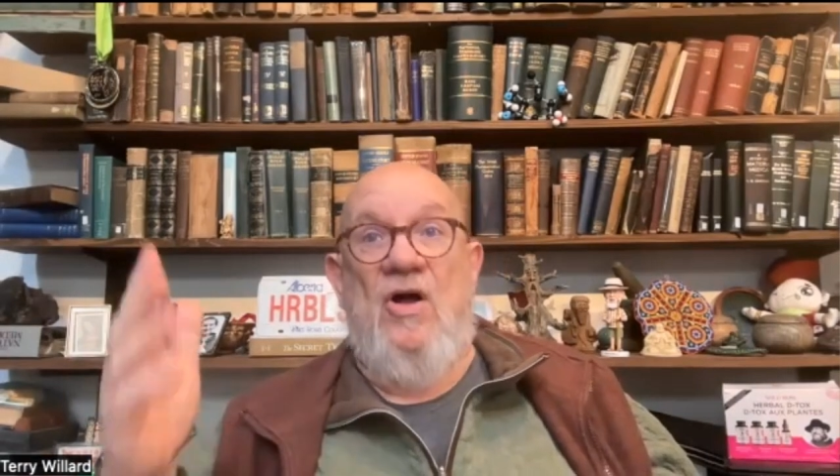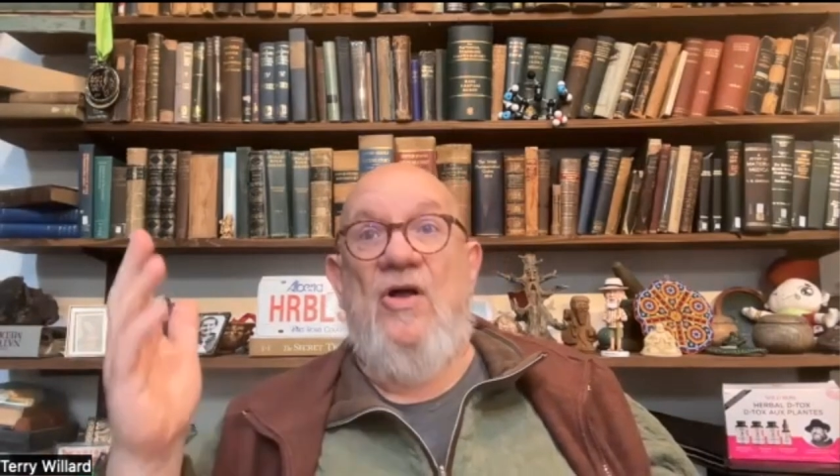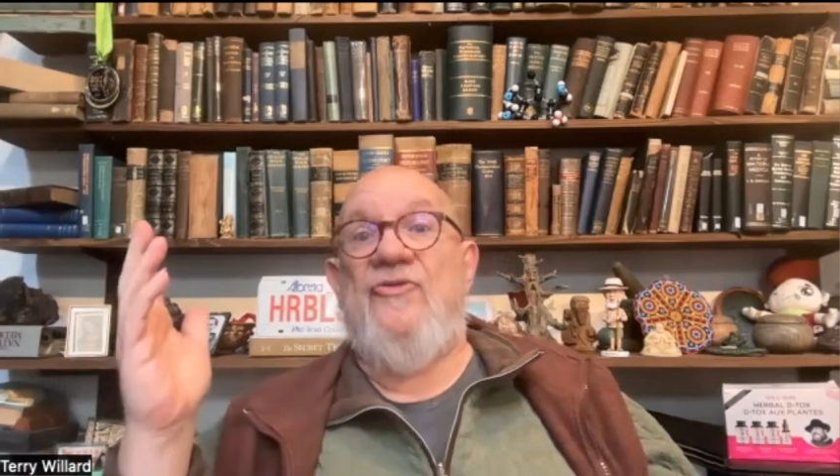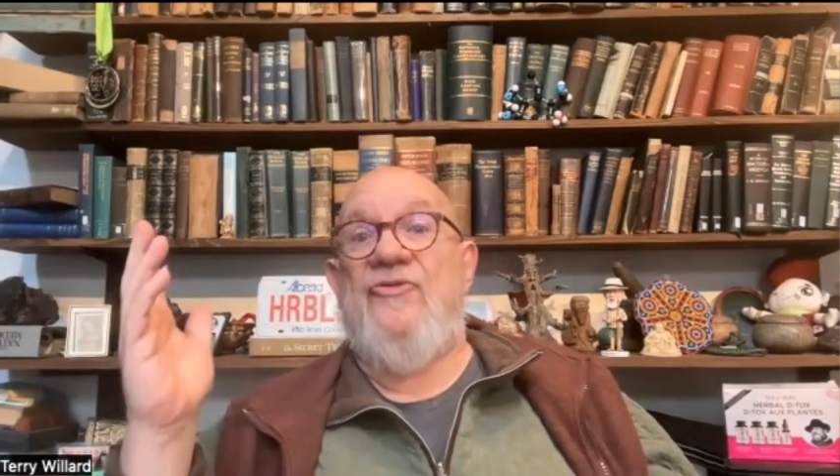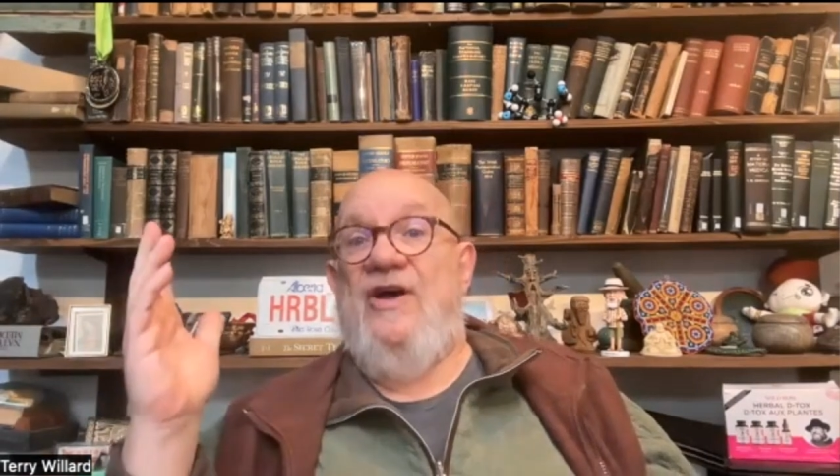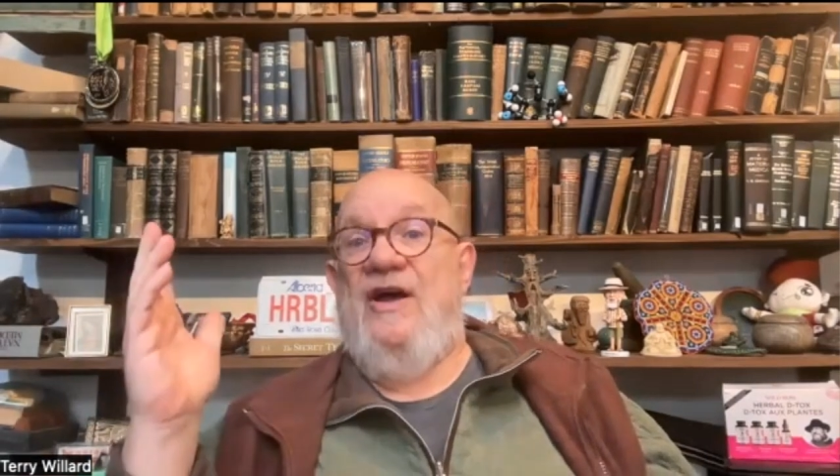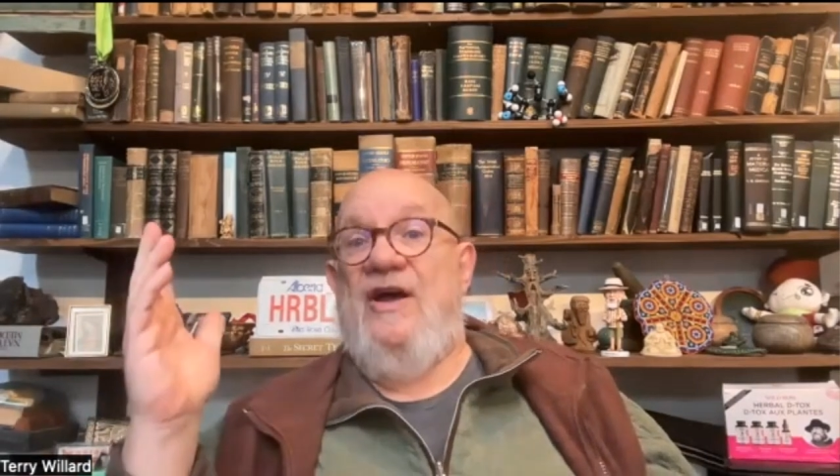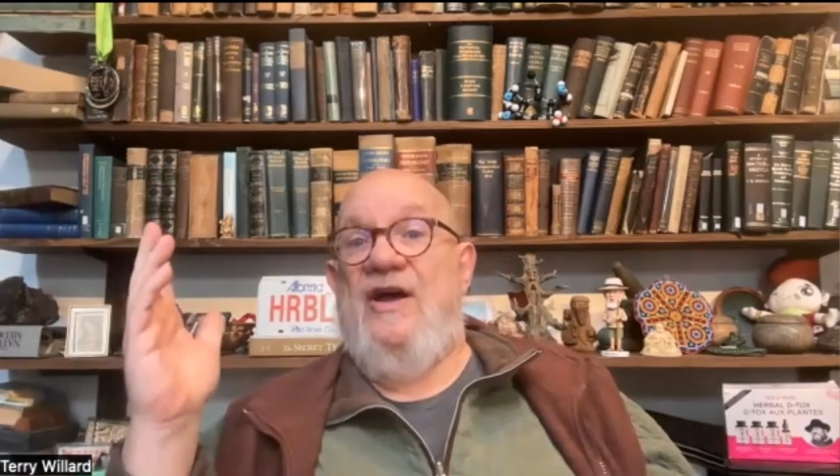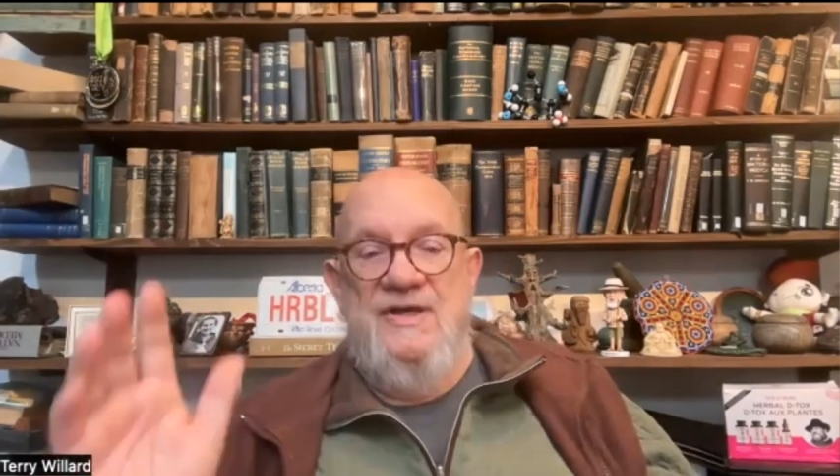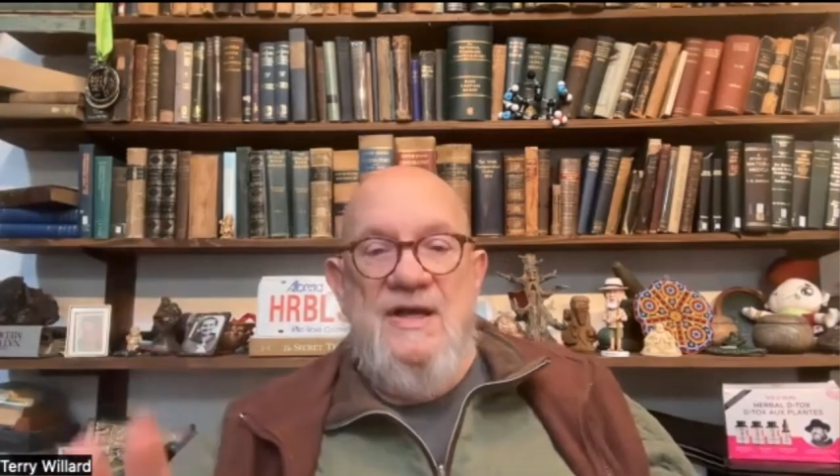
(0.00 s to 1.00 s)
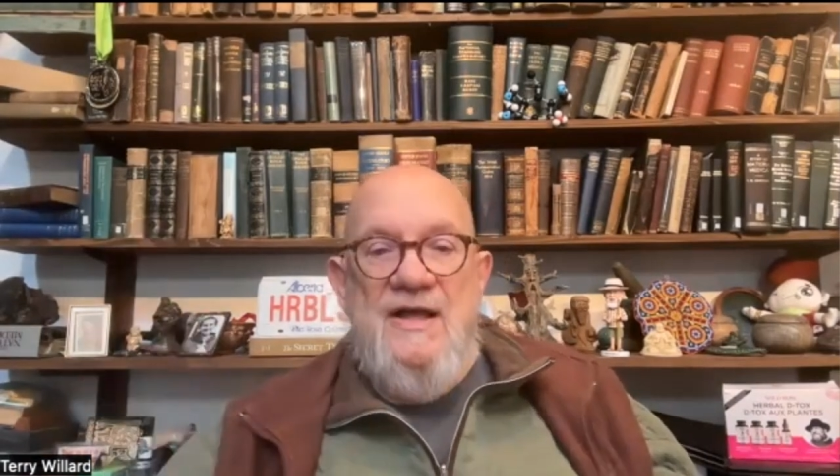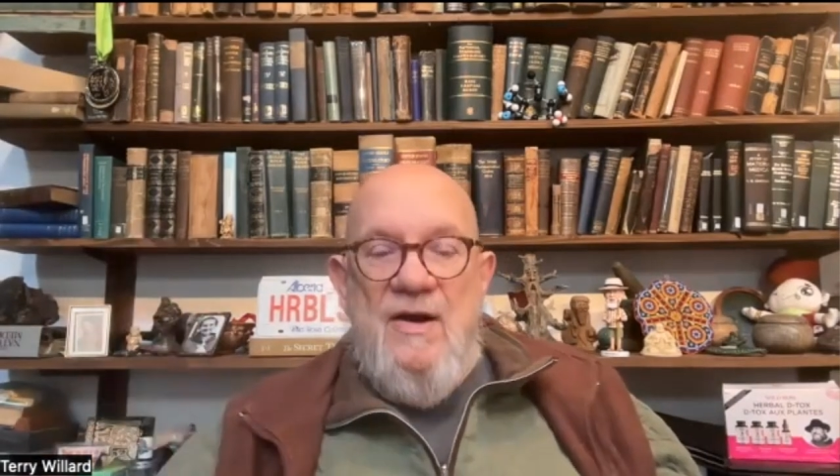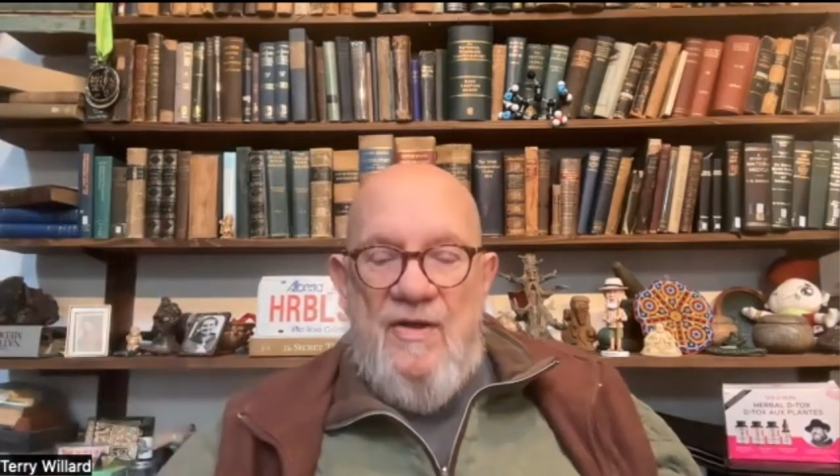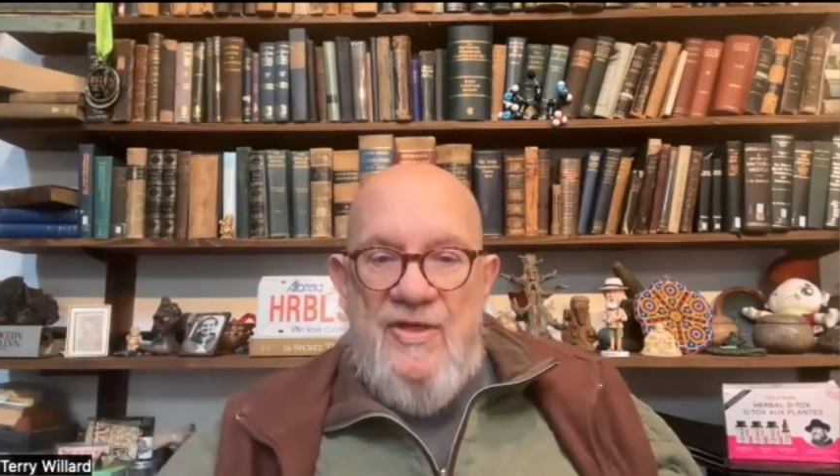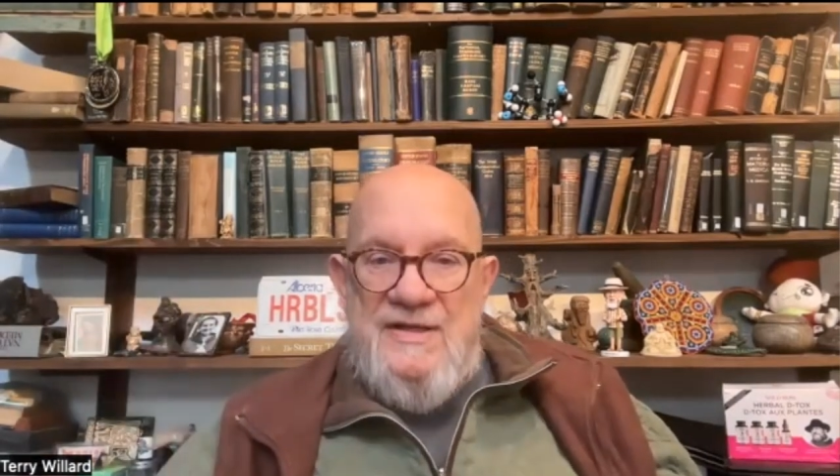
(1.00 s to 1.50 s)
Alzheimer's,
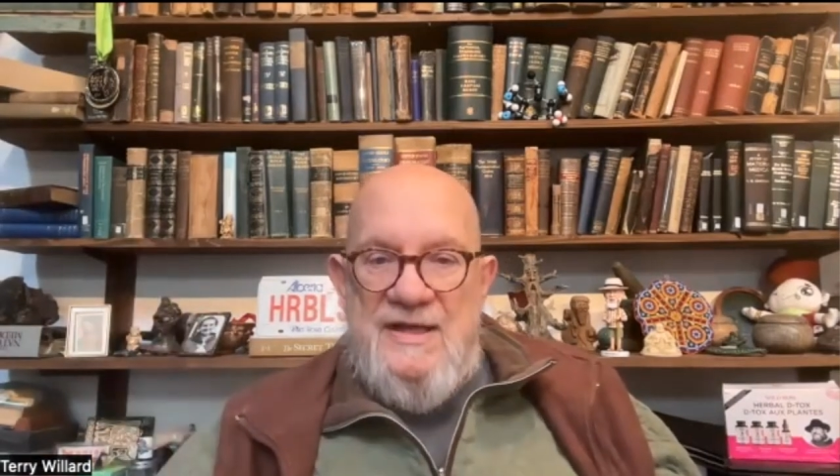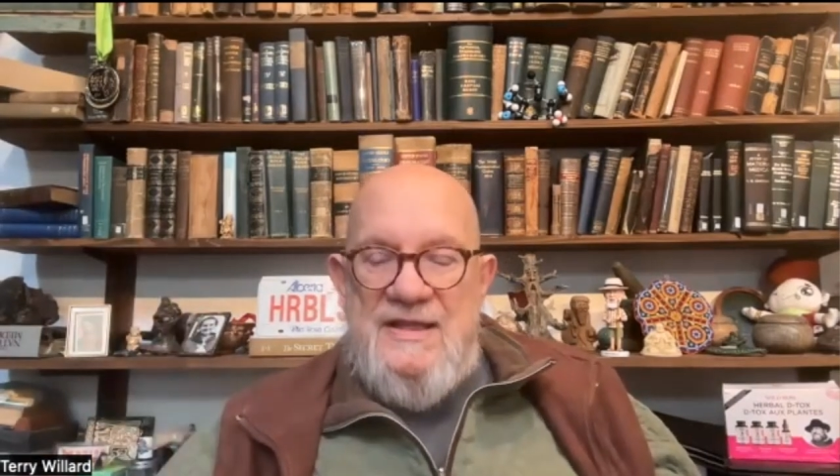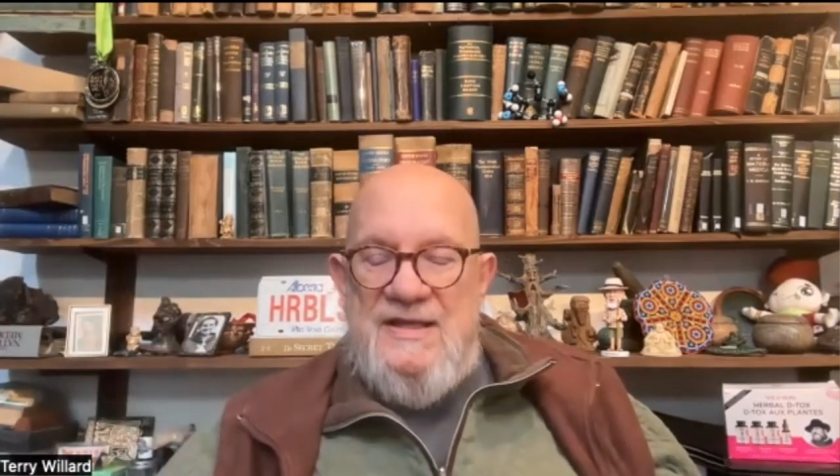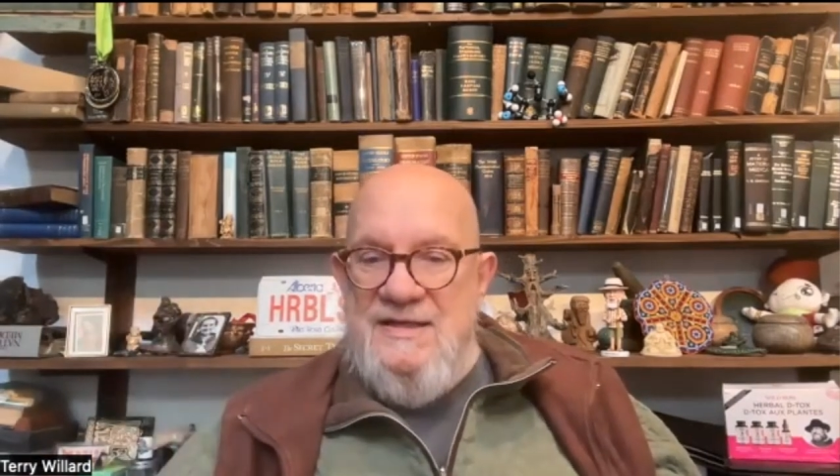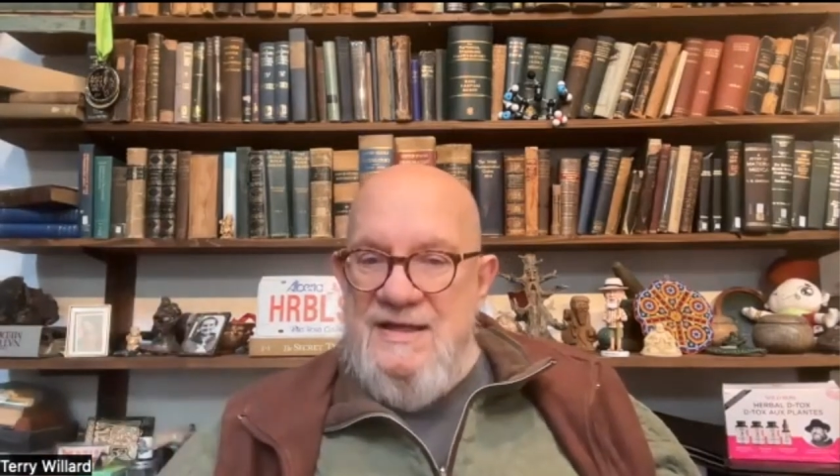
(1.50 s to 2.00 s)
or things like this.